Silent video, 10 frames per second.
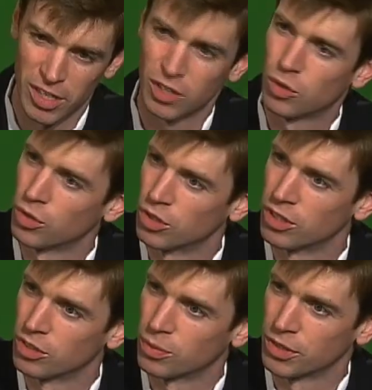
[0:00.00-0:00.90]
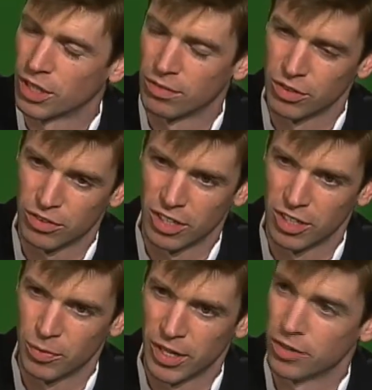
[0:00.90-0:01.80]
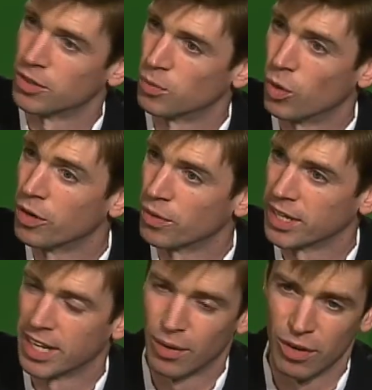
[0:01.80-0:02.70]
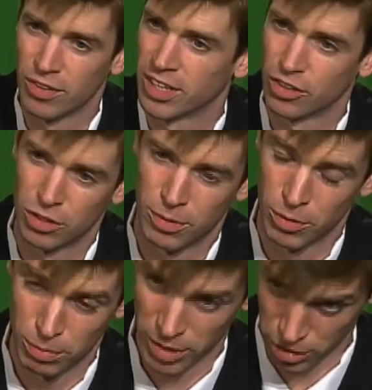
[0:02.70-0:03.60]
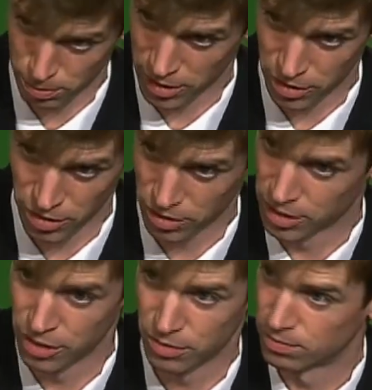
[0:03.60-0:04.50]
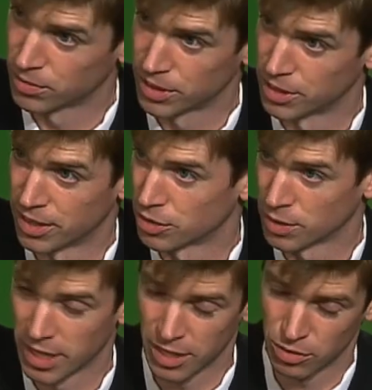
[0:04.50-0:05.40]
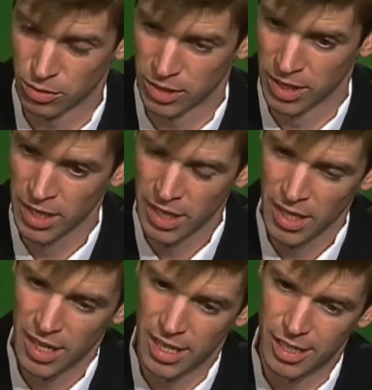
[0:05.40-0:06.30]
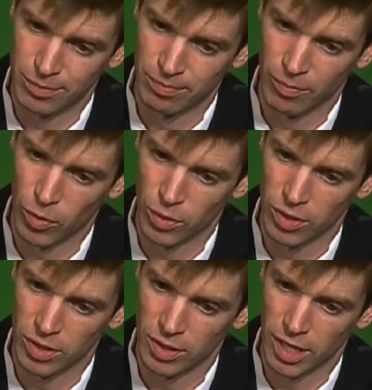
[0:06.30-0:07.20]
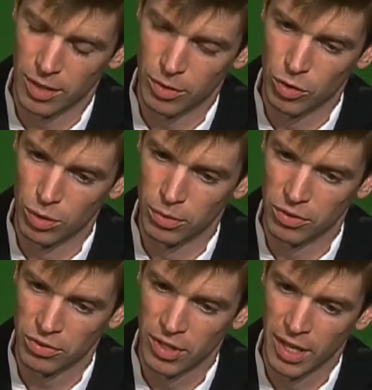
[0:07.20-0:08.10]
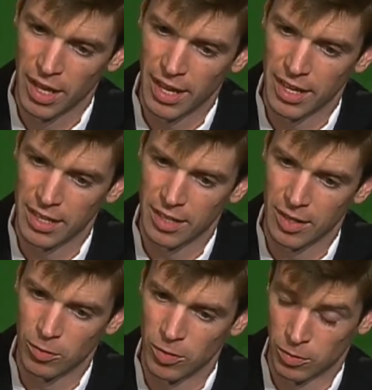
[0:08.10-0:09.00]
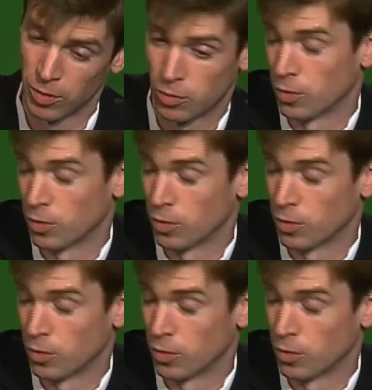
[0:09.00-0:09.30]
ten coal units when the governor started, we're down to one right now. Everything else has been replaced by either cleaner cleaner natural gas or mm-hmm. um, or uh, renewables, and and that's